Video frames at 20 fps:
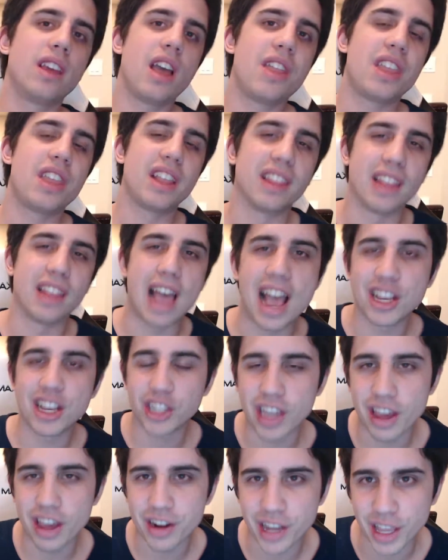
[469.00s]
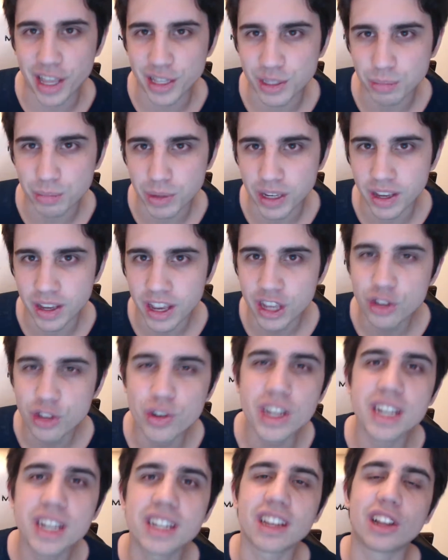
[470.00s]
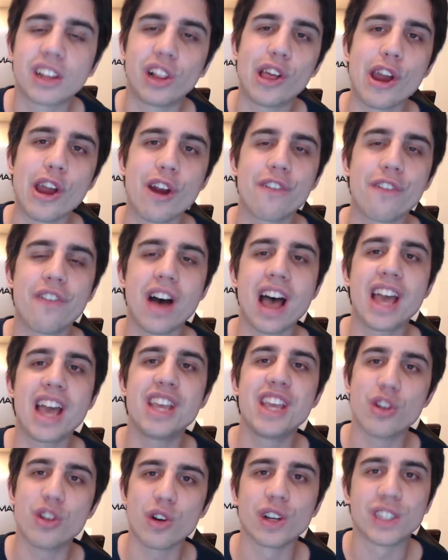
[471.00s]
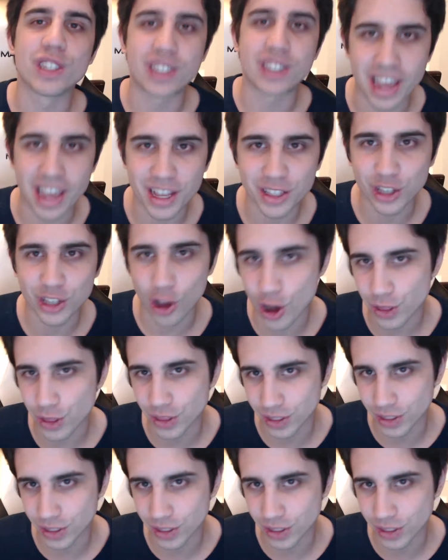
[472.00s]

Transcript: than lashing out against me, you need to clarify your stance on this